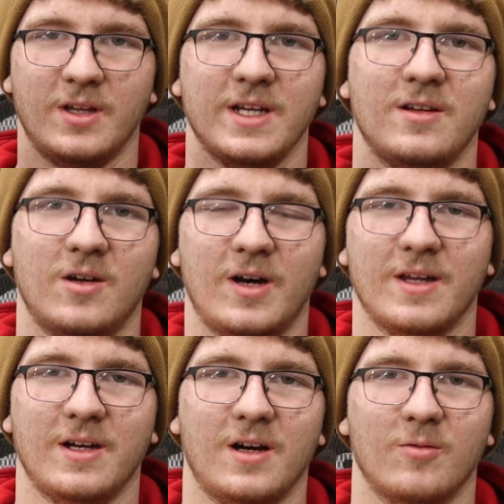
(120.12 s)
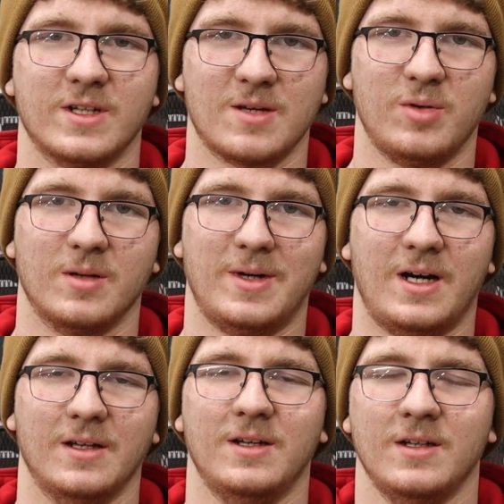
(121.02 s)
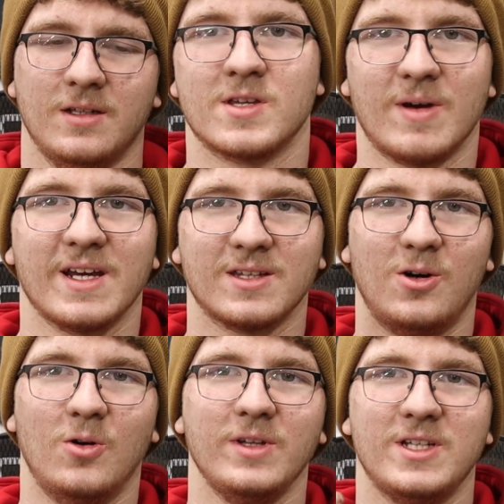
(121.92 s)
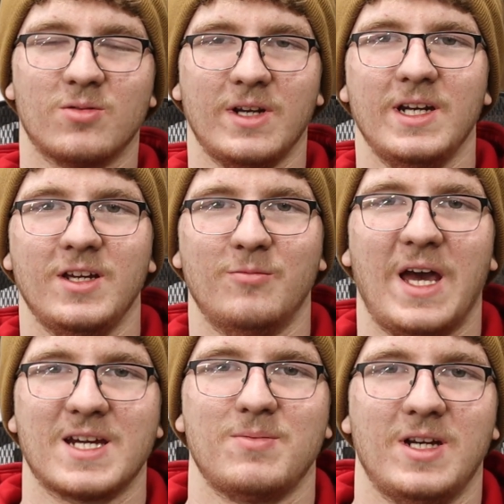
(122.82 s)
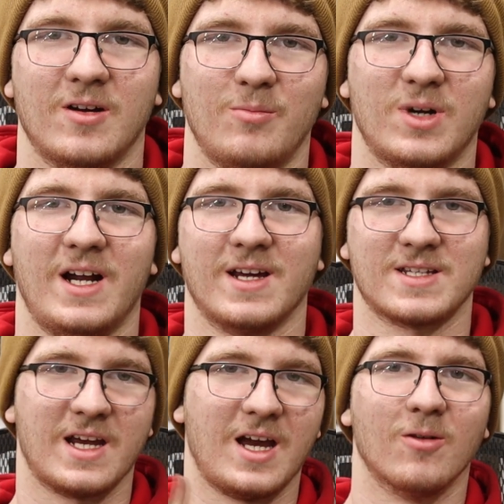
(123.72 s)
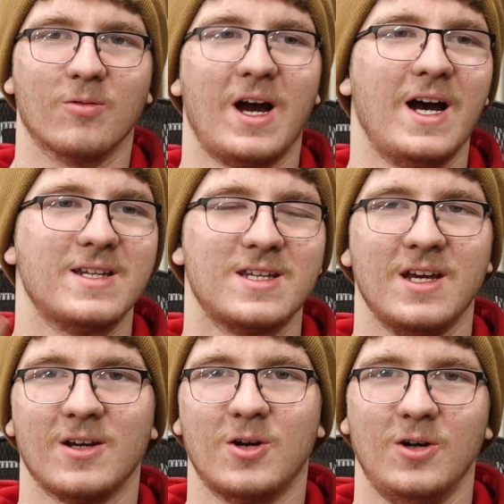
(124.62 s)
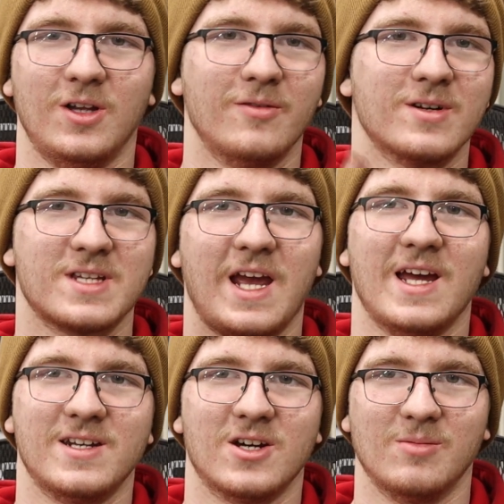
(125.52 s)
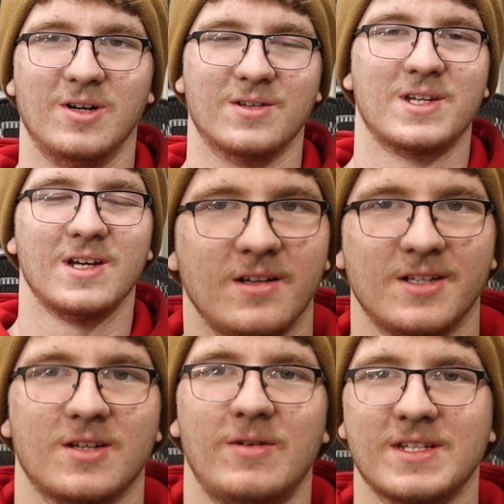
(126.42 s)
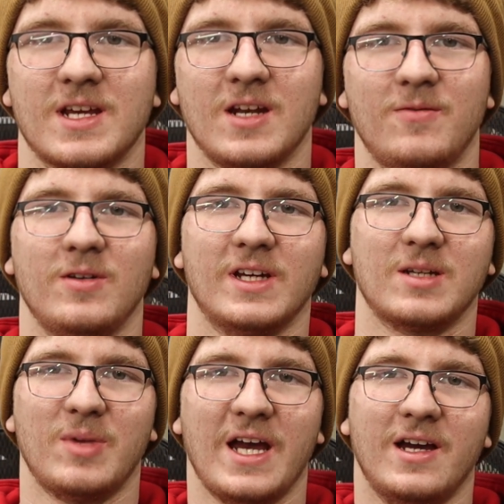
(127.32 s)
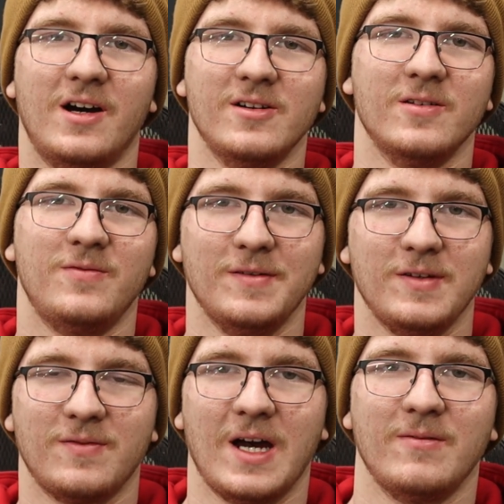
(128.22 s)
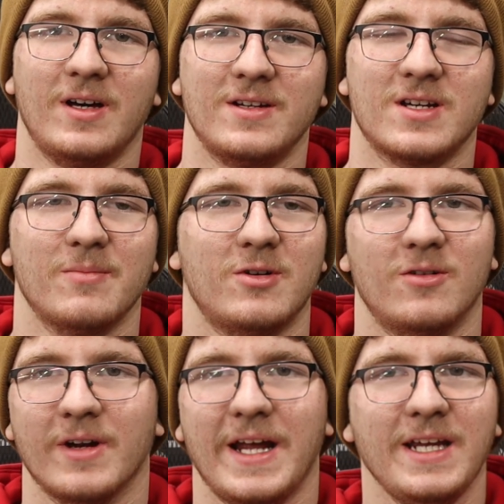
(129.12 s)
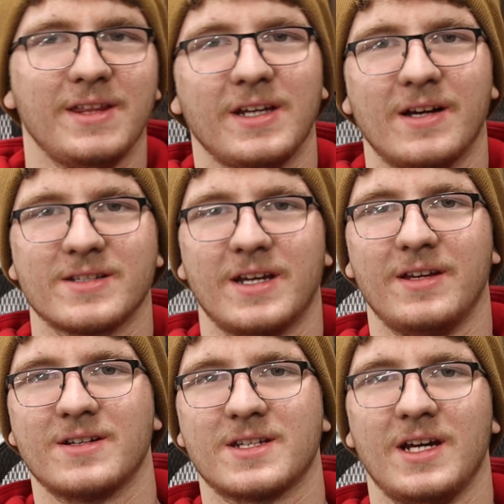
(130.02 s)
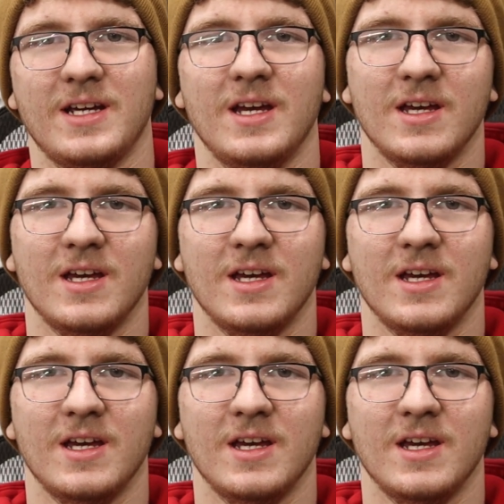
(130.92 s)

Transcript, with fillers: I'll let you know how they are once I put them on. So I got the holy trinity of MaxPeedingRods products. I got rods, coilovers, and turbos. So once again, if you'd like to buy a $155 turbo or anything else on their site,